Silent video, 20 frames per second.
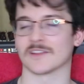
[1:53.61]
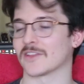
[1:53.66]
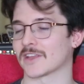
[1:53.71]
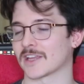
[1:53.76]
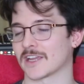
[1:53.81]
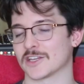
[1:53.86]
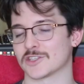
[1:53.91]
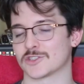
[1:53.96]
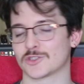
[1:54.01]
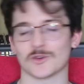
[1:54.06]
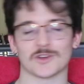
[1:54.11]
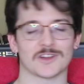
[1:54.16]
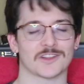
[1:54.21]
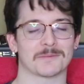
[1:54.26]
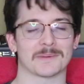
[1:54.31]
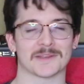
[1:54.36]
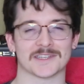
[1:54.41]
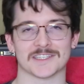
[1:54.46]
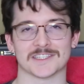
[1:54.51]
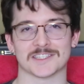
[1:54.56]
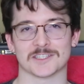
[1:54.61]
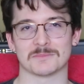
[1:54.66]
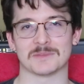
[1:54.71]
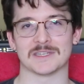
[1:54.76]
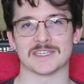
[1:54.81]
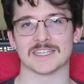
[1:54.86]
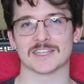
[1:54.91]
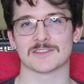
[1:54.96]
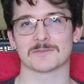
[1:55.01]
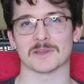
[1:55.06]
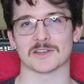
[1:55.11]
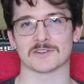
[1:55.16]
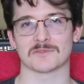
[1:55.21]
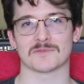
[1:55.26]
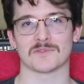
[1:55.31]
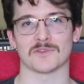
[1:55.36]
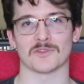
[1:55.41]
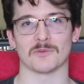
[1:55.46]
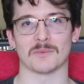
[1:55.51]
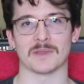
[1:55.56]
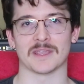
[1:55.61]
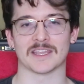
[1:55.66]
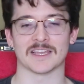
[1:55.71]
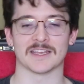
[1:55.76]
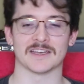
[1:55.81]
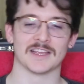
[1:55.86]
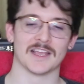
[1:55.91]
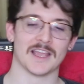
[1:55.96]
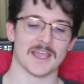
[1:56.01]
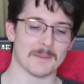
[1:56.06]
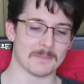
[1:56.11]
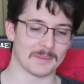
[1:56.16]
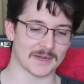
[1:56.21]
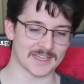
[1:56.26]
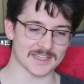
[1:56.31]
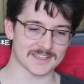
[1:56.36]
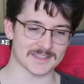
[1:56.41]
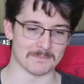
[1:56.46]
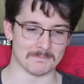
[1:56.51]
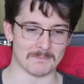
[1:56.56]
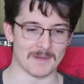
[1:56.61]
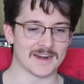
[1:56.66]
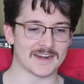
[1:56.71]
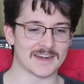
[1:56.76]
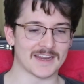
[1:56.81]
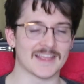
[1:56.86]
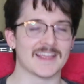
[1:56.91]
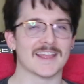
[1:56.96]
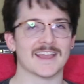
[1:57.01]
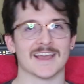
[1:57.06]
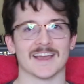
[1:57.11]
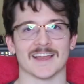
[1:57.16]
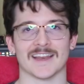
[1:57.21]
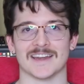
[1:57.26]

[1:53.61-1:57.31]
and like I don't expect it to be dispatched before the weekend, but it gets a Monday,